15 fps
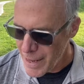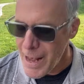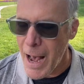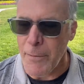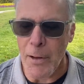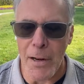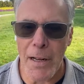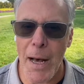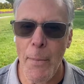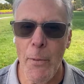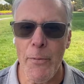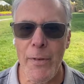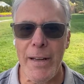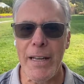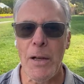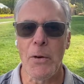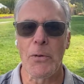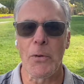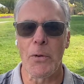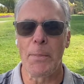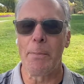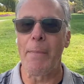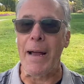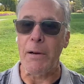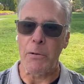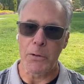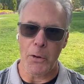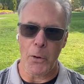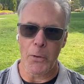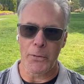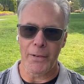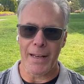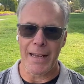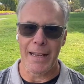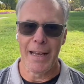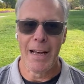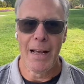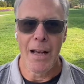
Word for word: I've done a couple videos on microdosing